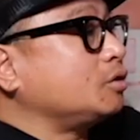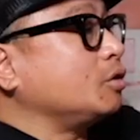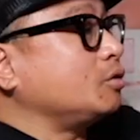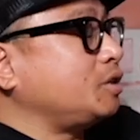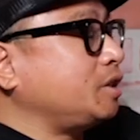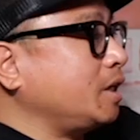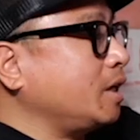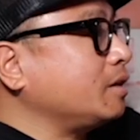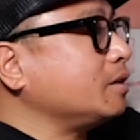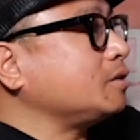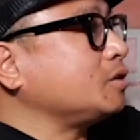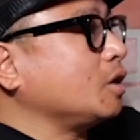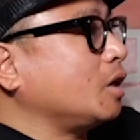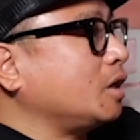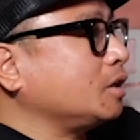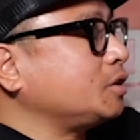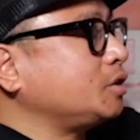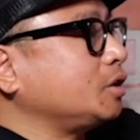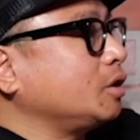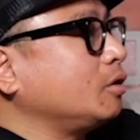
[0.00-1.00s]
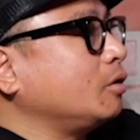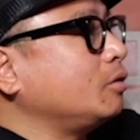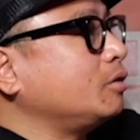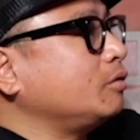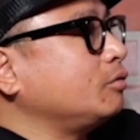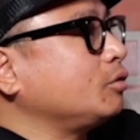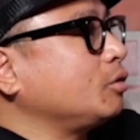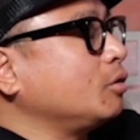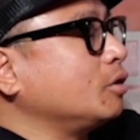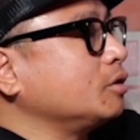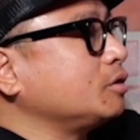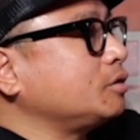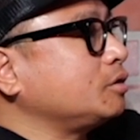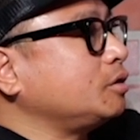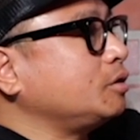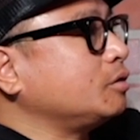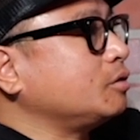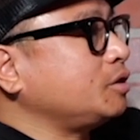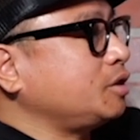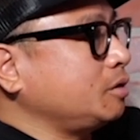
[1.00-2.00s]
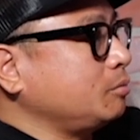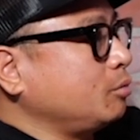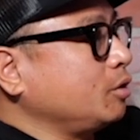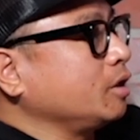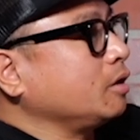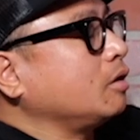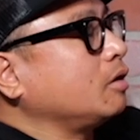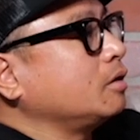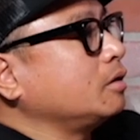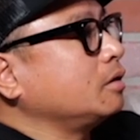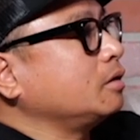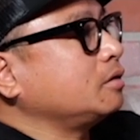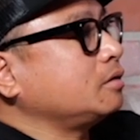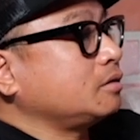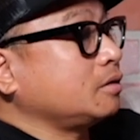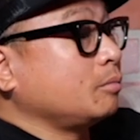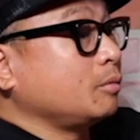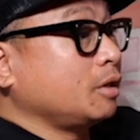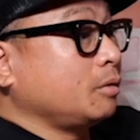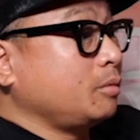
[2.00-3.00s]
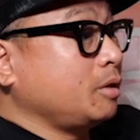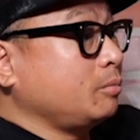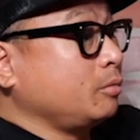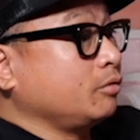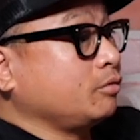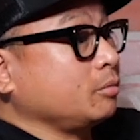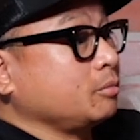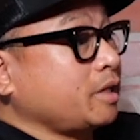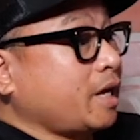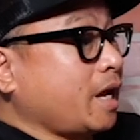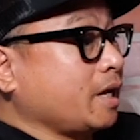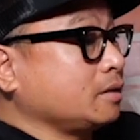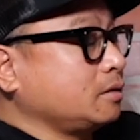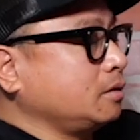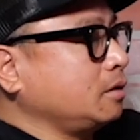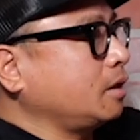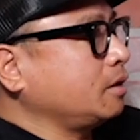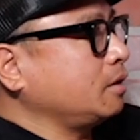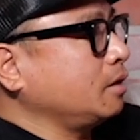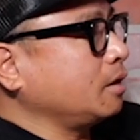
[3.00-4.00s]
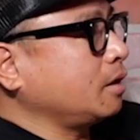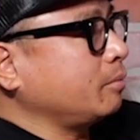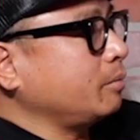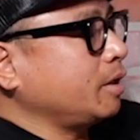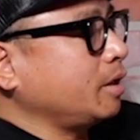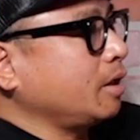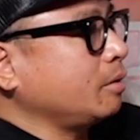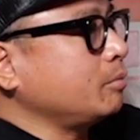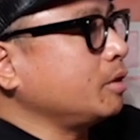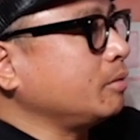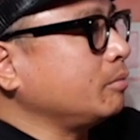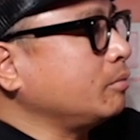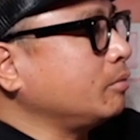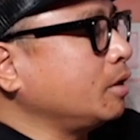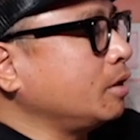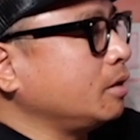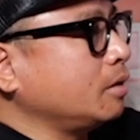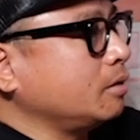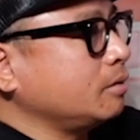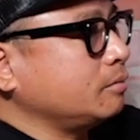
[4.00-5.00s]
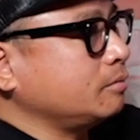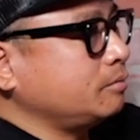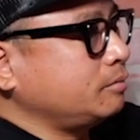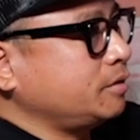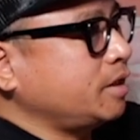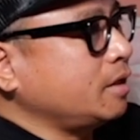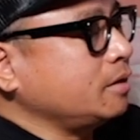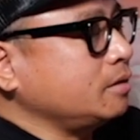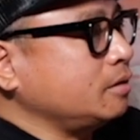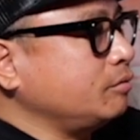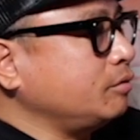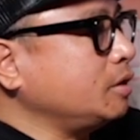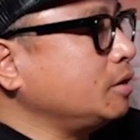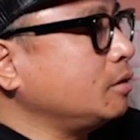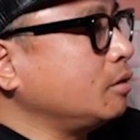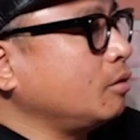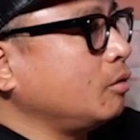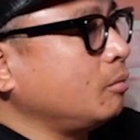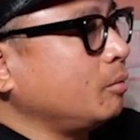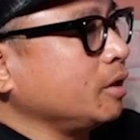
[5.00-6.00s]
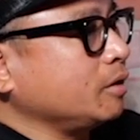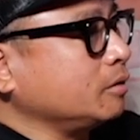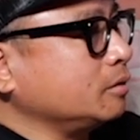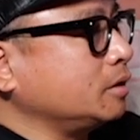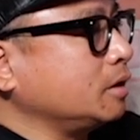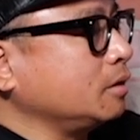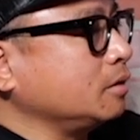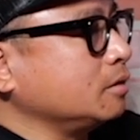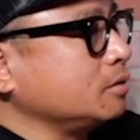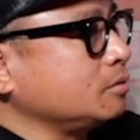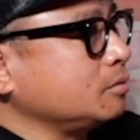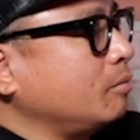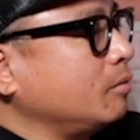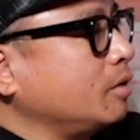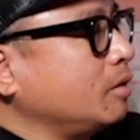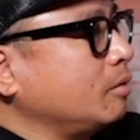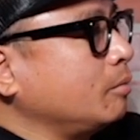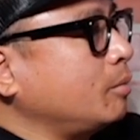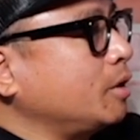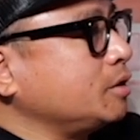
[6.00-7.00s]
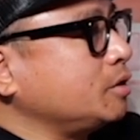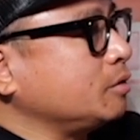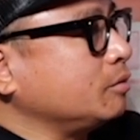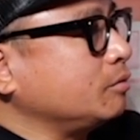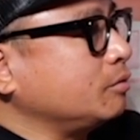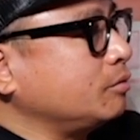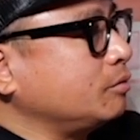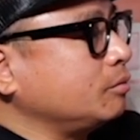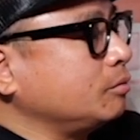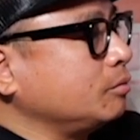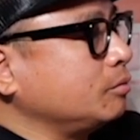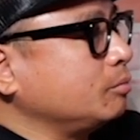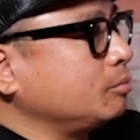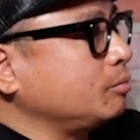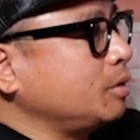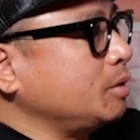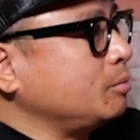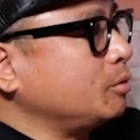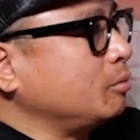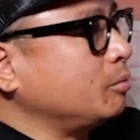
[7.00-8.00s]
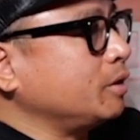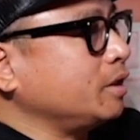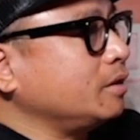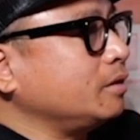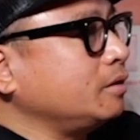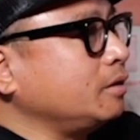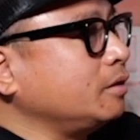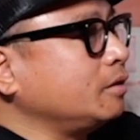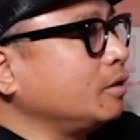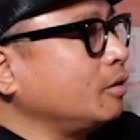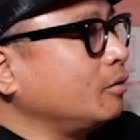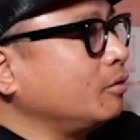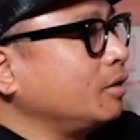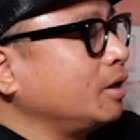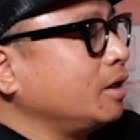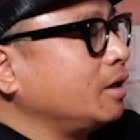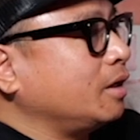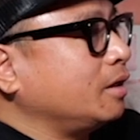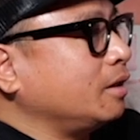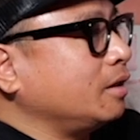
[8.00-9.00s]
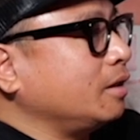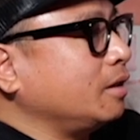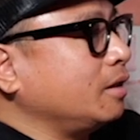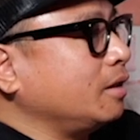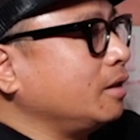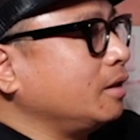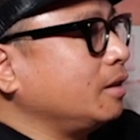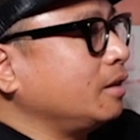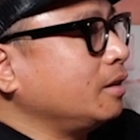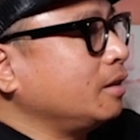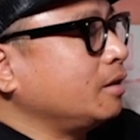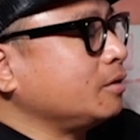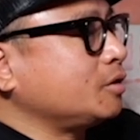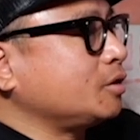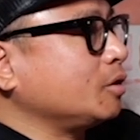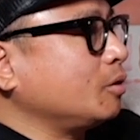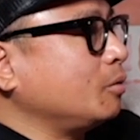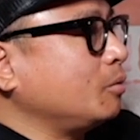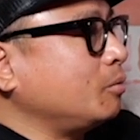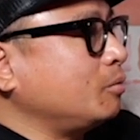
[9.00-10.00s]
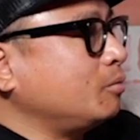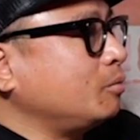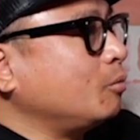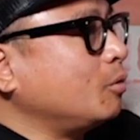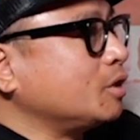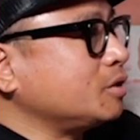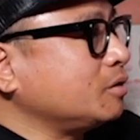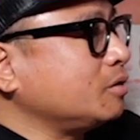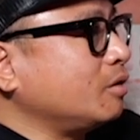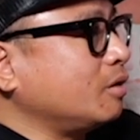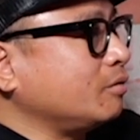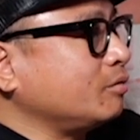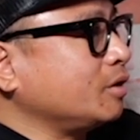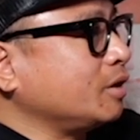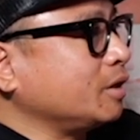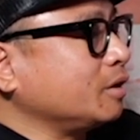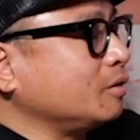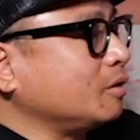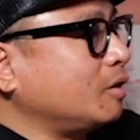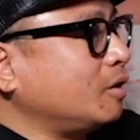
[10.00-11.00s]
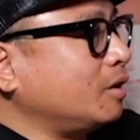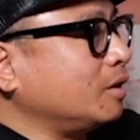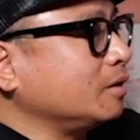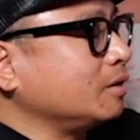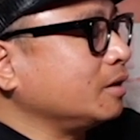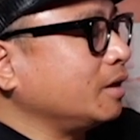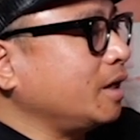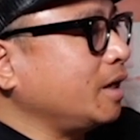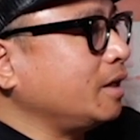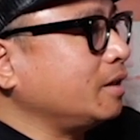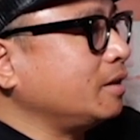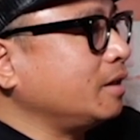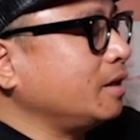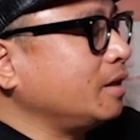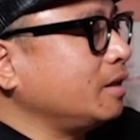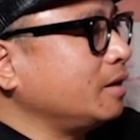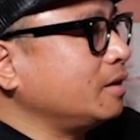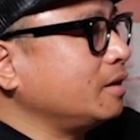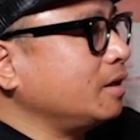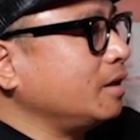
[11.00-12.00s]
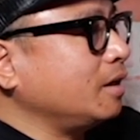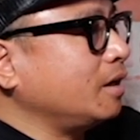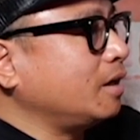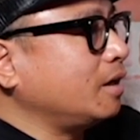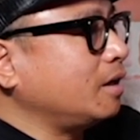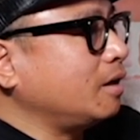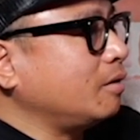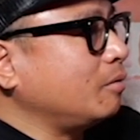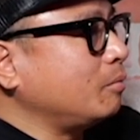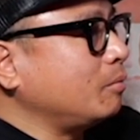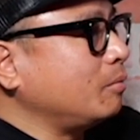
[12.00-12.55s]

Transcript: she had a talk show, and of course, you know, she'd bring on some of the people from Taxi. I think I met Danny DeVito, Michael Douglas, a bunch of people. But, you know, the show wasn't on very long. And then I